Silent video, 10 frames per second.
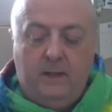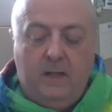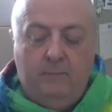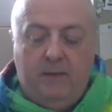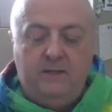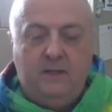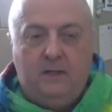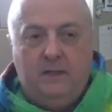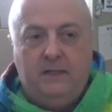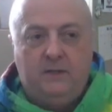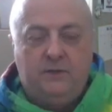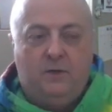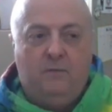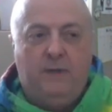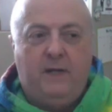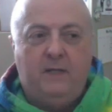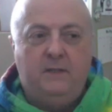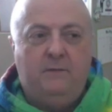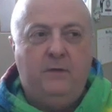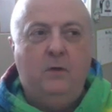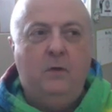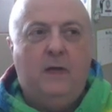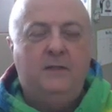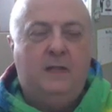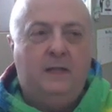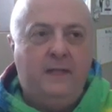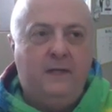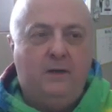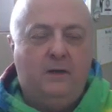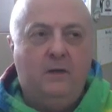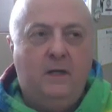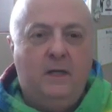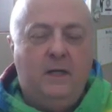basically to serve. Because if you, as a leader,